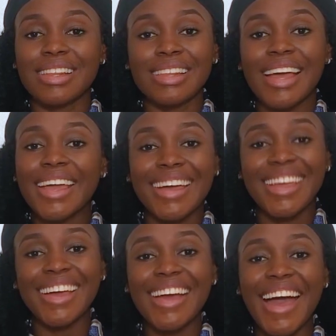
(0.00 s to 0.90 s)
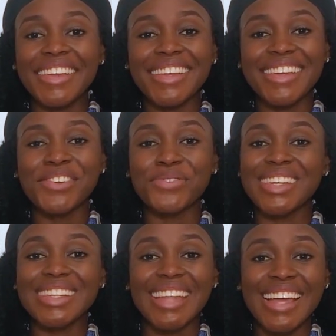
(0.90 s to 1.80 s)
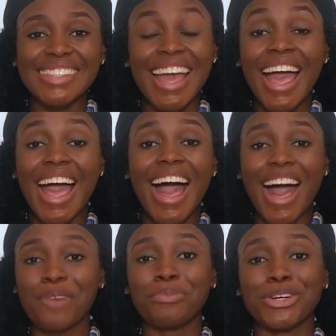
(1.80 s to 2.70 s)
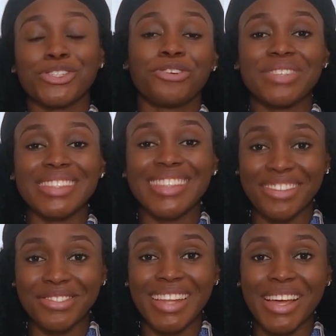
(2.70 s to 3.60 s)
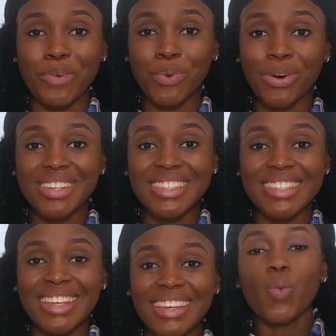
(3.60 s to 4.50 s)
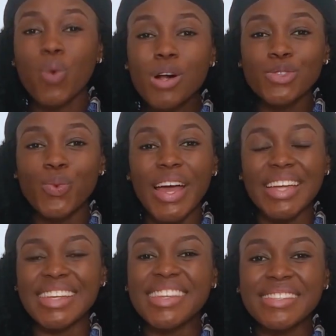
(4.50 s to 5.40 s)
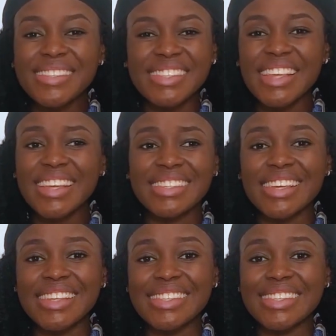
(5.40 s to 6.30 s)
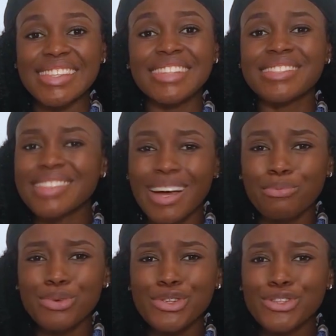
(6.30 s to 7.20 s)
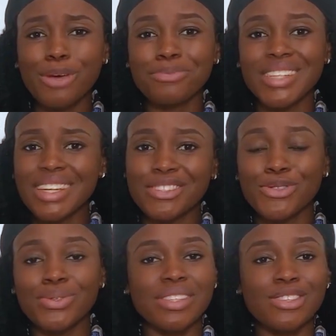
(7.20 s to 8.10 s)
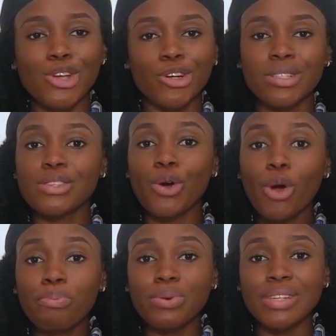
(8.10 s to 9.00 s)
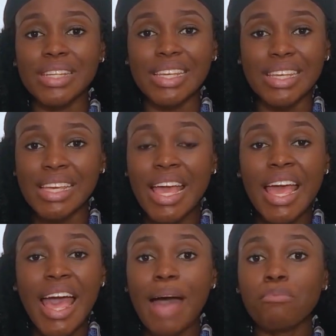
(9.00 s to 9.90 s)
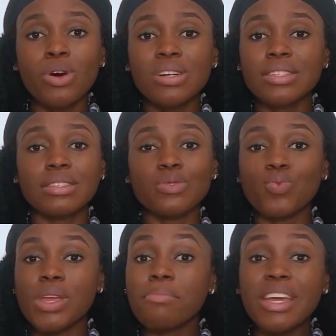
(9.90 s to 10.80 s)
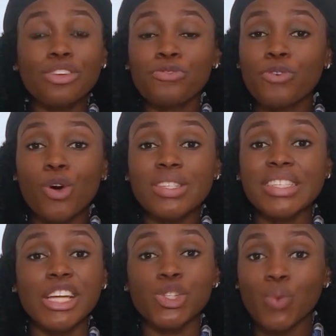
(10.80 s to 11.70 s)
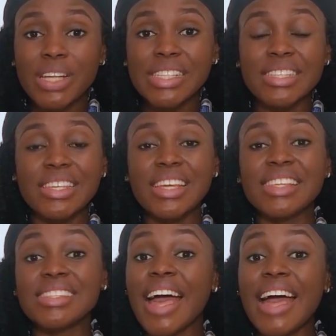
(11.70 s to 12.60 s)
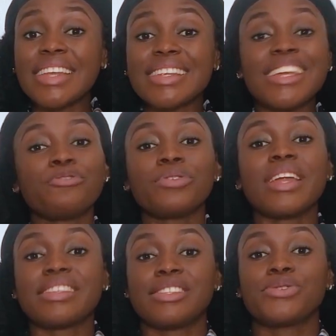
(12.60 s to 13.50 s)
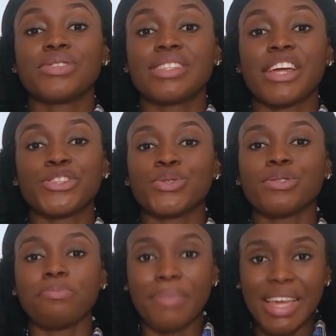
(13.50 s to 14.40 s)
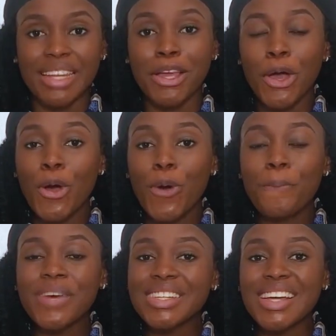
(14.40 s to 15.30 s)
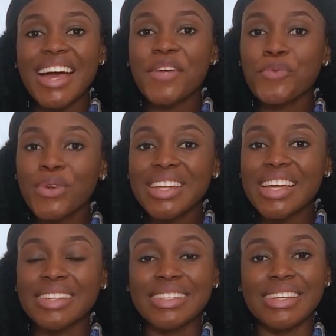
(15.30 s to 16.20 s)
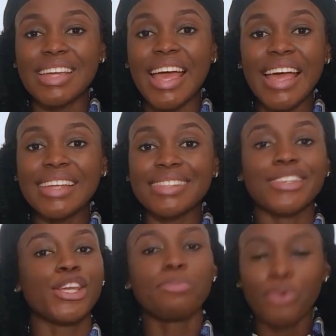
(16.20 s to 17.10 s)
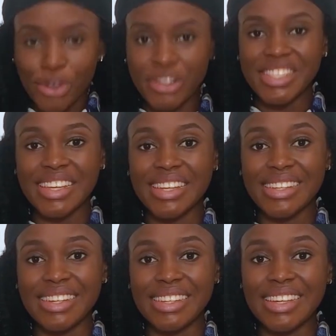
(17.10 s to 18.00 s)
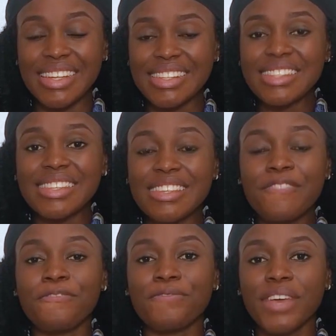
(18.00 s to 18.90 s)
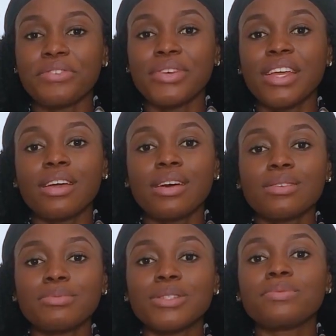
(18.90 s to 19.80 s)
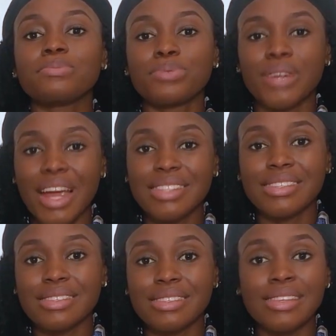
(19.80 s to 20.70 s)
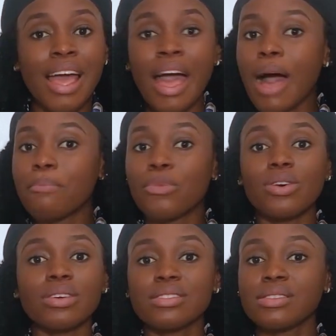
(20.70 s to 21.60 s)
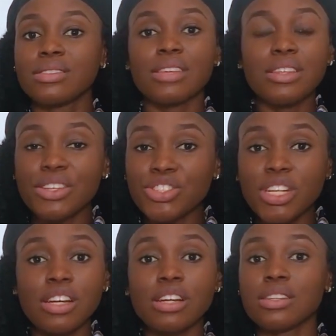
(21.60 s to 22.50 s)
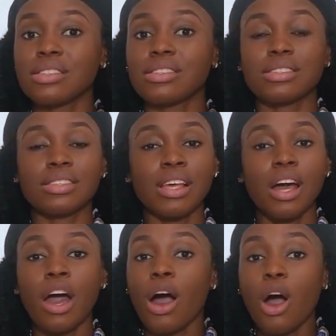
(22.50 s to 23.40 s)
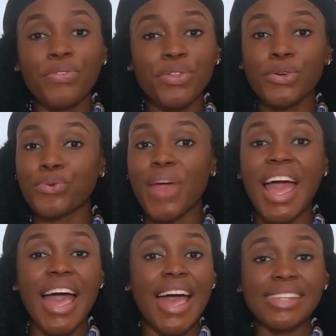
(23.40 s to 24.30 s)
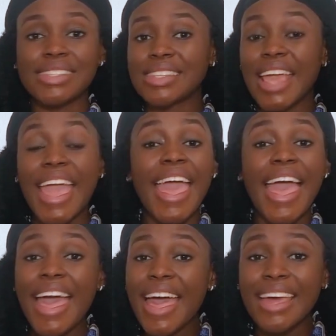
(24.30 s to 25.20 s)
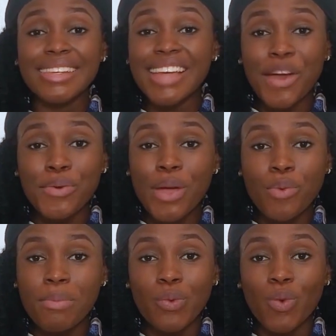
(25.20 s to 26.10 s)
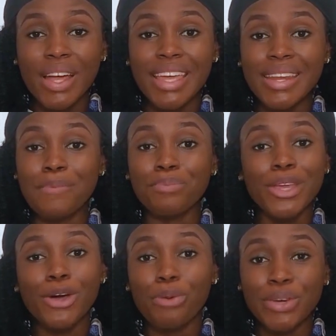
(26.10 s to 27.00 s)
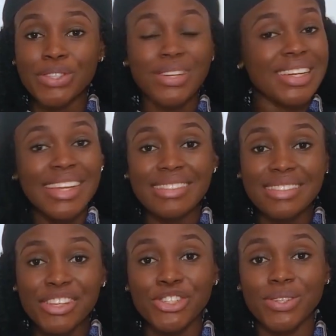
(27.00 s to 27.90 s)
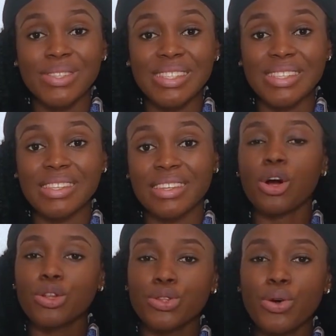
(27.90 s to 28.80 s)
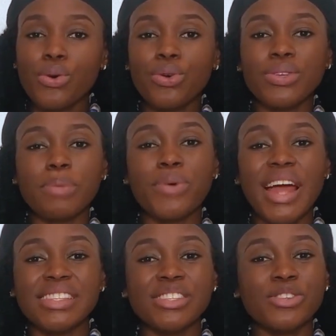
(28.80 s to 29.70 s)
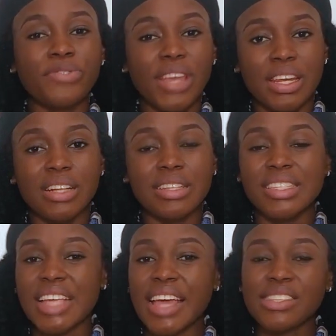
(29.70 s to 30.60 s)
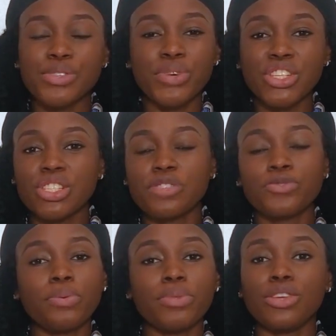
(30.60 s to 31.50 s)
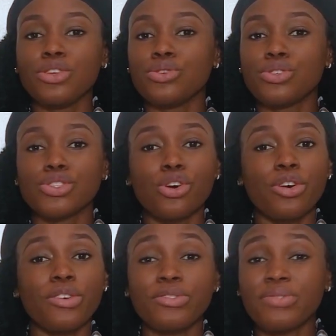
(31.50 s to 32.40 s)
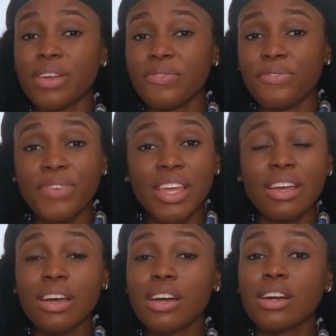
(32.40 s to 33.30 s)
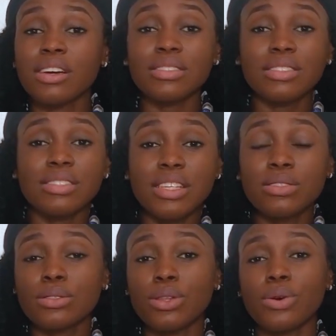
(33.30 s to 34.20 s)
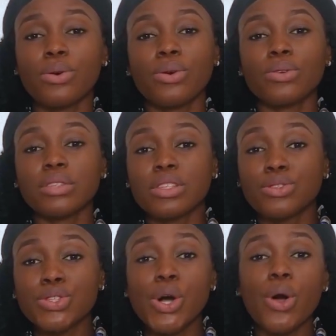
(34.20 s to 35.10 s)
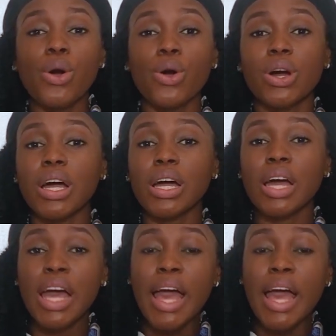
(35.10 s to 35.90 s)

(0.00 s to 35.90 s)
like, I didn't realize how much of a devil I was. Worldwide, anal sex is a taboo subject to discuss openly amongst women of all sexualities and even heterosexual men. But ironically and hypocritically, this is a very common practice among teenagers, undergrads, and career women working in big corporate organizations. Although the practice of anal sex ranges from the use of the finger, dildo, the tongue,